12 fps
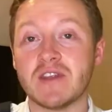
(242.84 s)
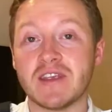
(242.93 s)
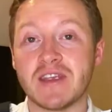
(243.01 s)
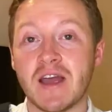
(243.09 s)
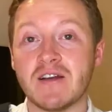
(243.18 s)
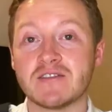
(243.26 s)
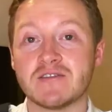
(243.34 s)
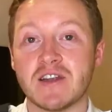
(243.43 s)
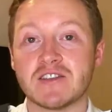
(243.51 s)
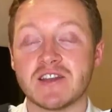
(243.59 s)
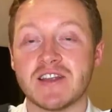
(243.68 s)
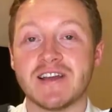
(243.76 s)
the Encounter,
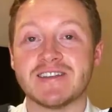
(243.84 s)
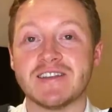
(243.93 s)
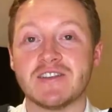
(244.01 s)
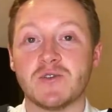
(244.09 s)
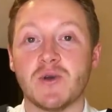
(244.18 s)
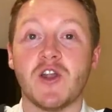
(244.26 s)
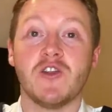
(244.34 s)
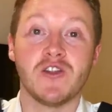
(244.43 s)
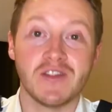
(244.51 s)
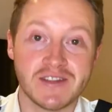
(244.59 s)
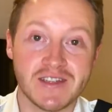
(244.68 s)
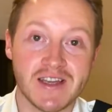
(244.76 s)
actually, I did do
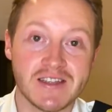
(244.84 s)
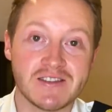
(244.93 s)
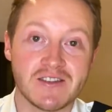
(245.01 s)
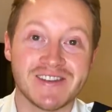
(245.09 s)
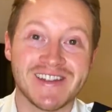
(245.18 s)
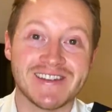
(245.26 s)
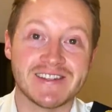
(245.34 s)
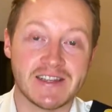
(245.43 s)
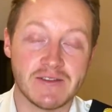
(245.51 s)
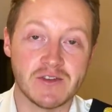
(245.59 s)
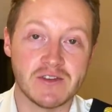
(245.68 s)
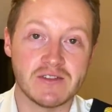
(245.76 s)
another test on day
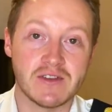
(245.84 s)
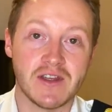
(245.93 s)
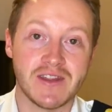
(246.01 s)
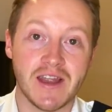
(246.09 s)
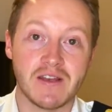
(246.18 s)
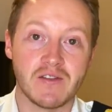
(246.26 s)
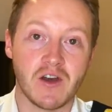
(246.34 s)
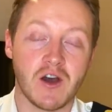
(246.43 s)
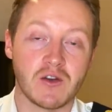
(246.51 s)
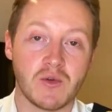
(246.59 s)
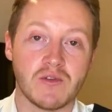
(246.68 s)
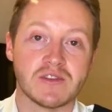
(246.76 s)
7 at the end of the
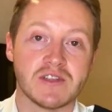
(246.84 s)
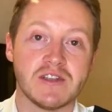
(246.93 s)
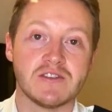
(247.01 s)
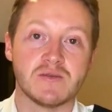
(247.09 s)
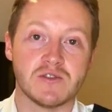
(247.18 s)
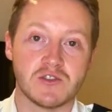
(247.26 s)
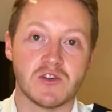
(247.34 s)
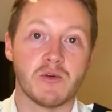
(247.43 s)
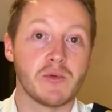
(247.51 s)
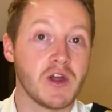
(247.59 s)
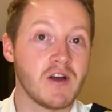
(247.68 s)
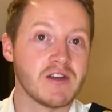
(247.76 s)
hard quarantine to ensure that
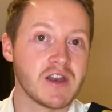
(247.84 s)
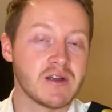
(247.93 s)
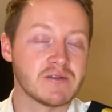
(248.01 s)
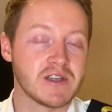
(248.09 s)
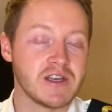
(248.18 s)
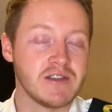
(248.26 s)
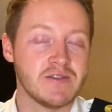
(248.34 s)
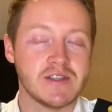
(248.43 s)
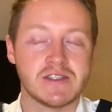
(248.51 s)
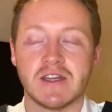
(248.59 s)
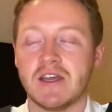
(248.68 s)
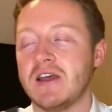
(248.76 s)
we are allowed to leave
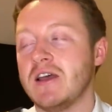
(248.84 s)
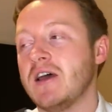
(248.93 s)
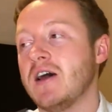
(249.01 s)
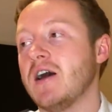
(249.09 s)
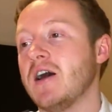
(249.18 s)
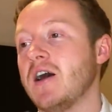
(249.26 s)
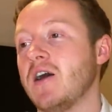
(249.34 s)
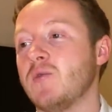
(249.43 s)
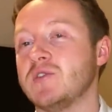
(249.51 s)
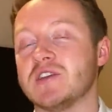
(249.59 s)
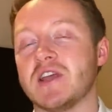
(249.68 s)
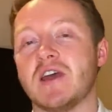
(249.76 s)
it,
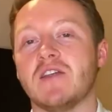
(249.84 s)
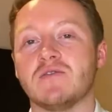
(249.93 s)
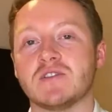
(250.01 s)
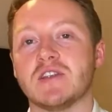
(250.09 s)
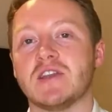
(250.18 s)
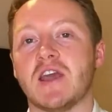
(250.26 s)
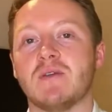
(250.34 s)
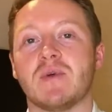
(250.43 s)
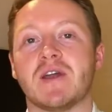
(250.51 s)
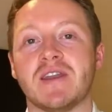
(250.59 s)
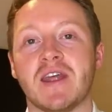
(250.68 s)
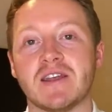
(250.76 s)
which again obviously came
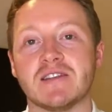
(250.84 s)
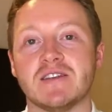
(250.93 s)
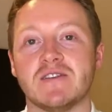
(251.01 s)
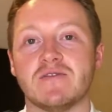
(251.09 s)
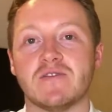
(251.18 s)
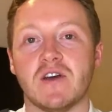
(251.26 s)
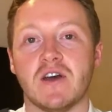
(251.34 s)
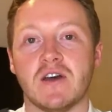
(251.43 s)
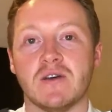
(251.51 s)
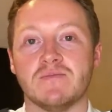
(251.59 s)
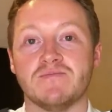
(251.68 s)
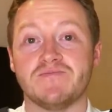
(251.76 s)
back negative.
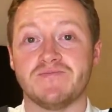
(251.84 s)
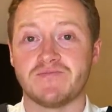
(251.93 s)
Done